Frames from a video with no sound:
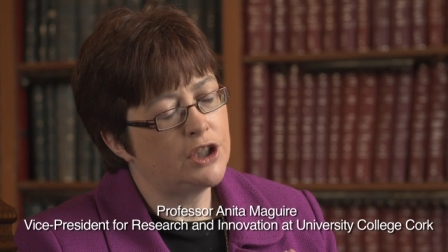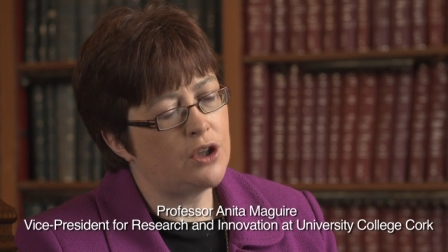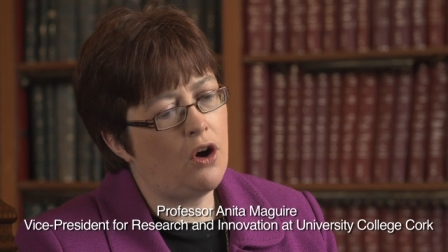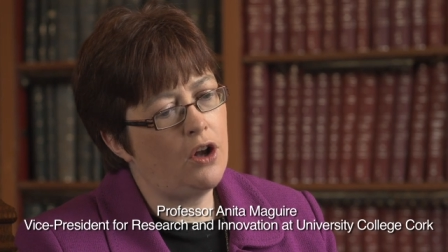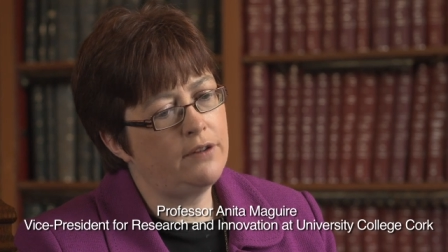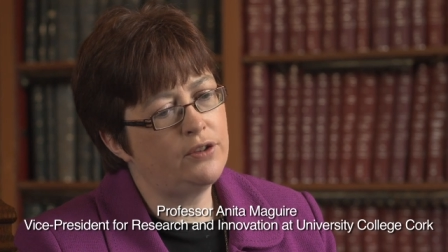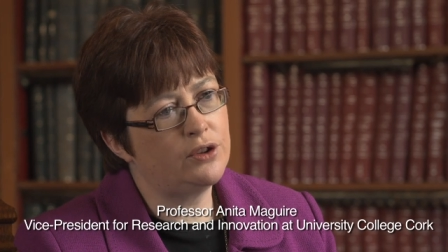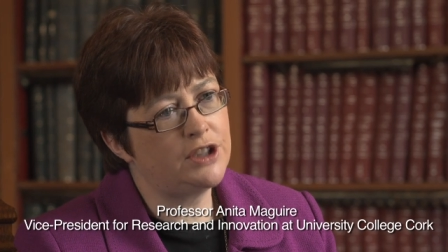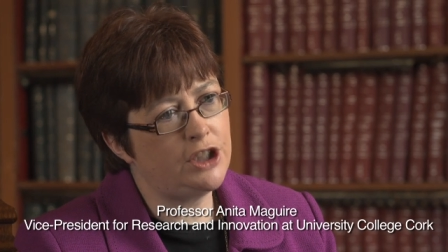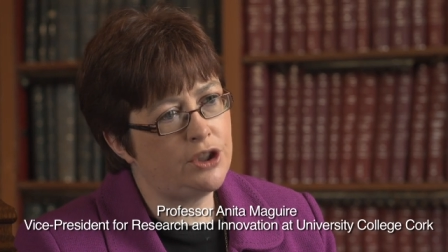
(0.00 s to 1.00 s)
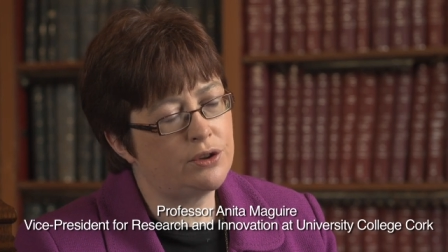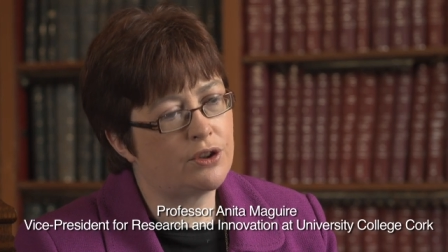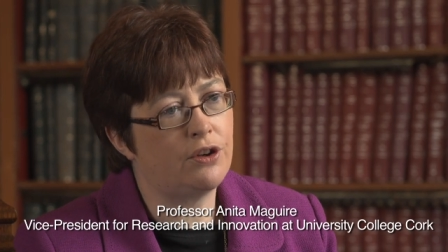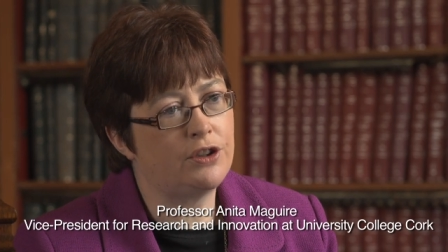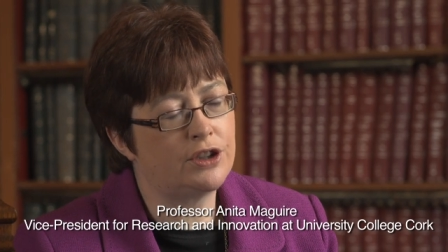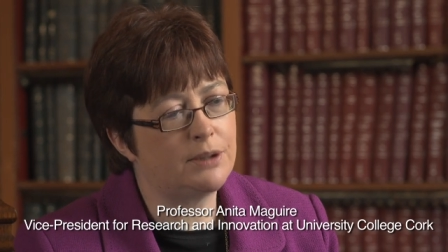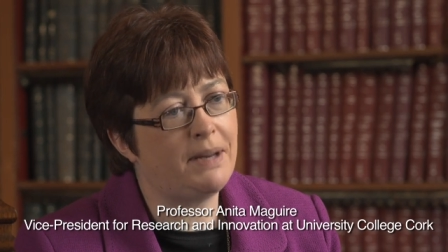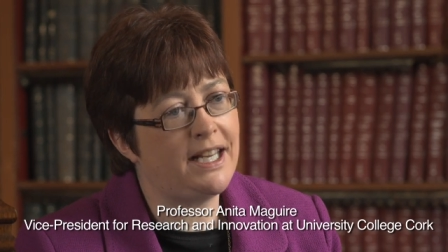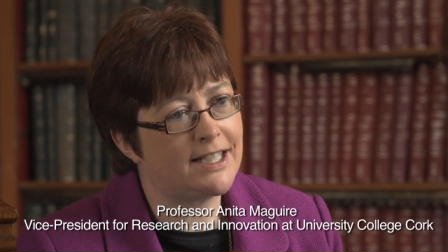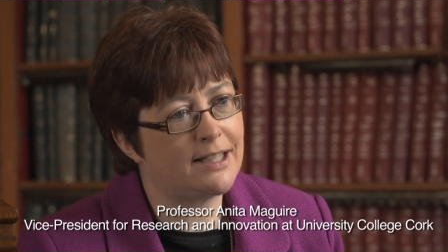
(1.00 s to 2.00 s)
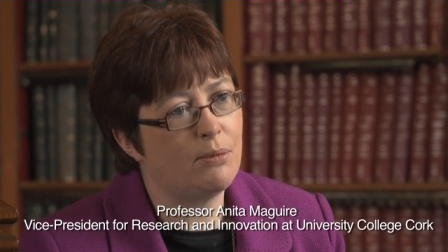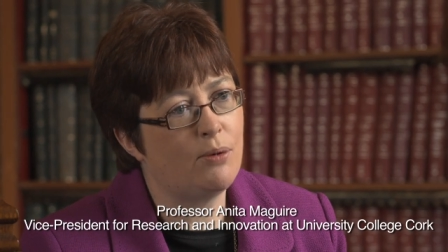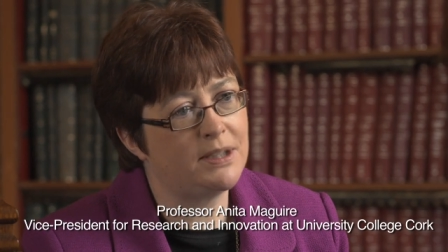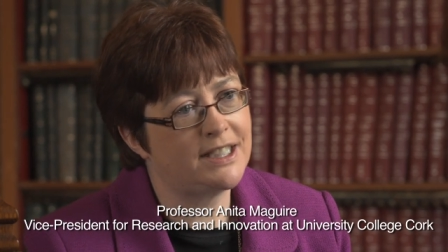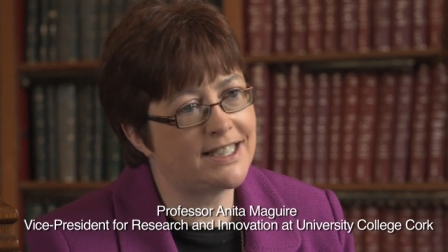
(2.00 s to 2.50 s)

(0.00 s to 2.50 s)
So all of those issues are under debate at the moment.